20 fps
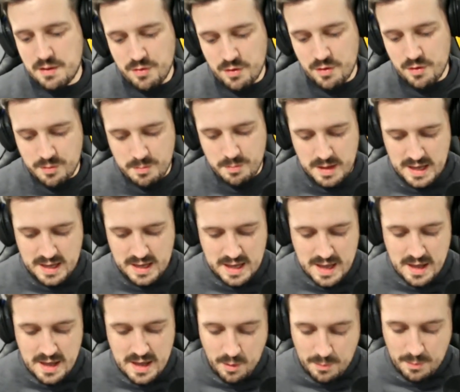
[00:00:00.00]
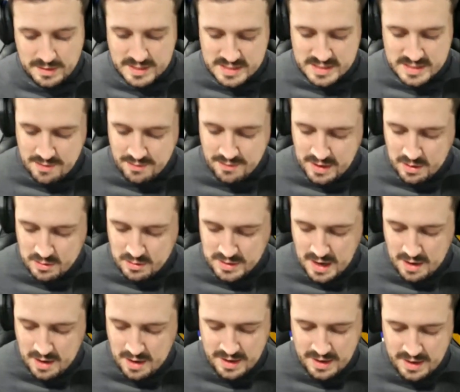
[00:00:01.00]
For me, I went to 7 out of
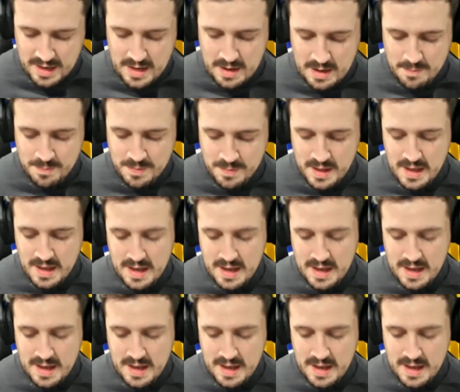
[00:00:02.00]
10 for him,